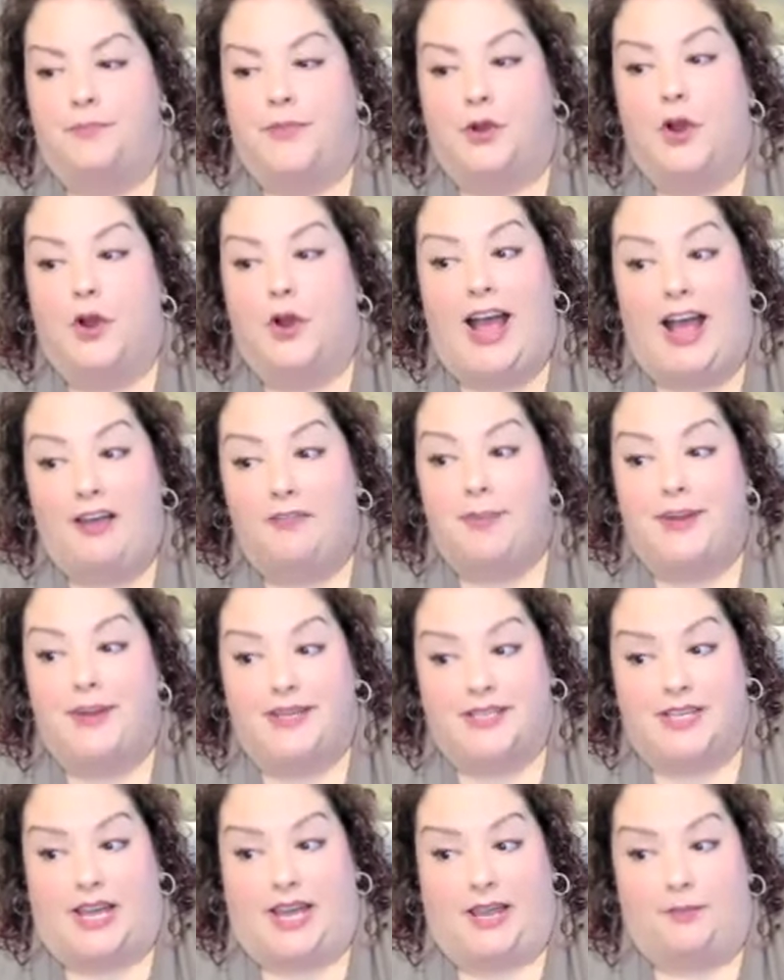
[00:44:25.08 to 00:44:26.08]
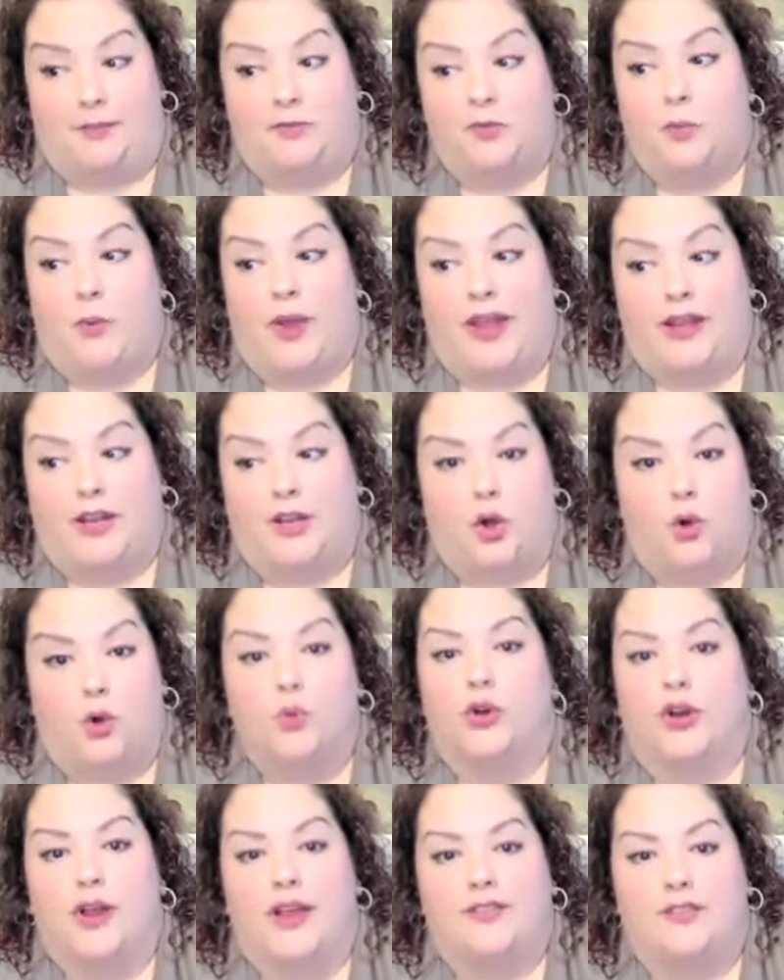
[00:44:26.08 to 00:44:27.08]
There have been times when an
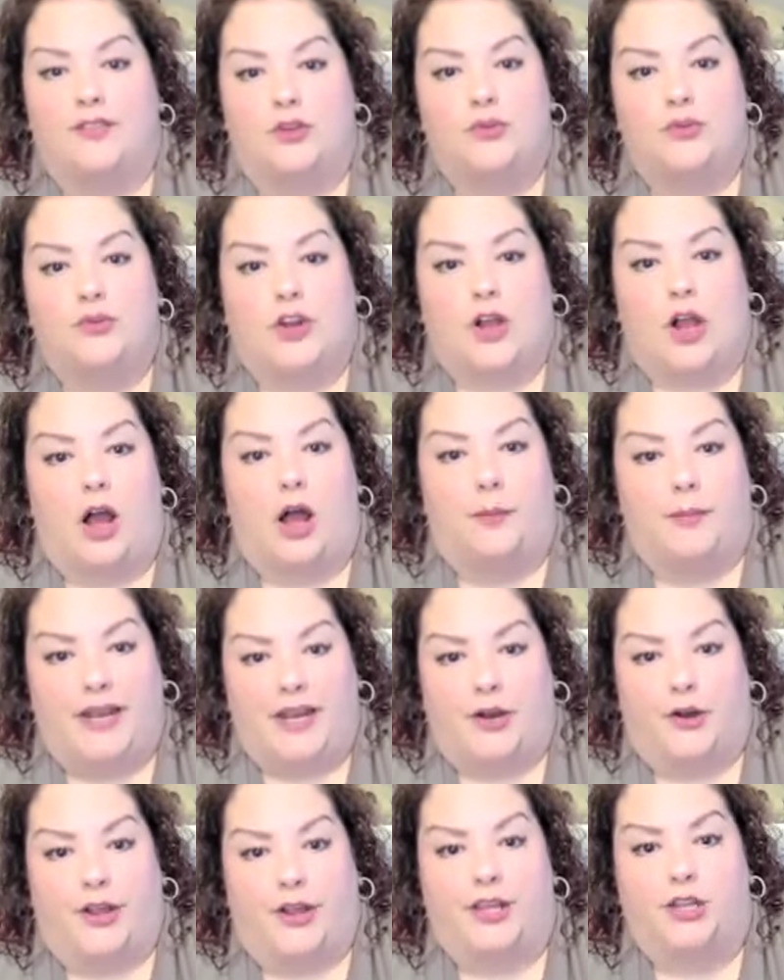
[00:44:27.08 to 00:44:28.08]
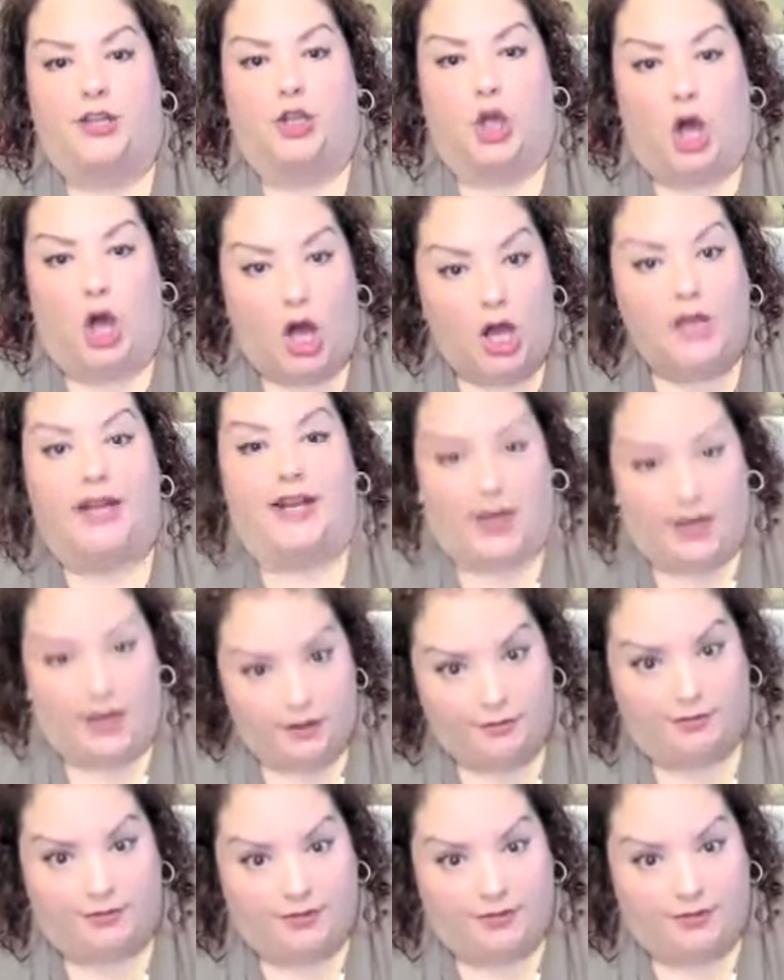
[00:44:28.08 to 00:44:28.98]
owner has used a common area long enough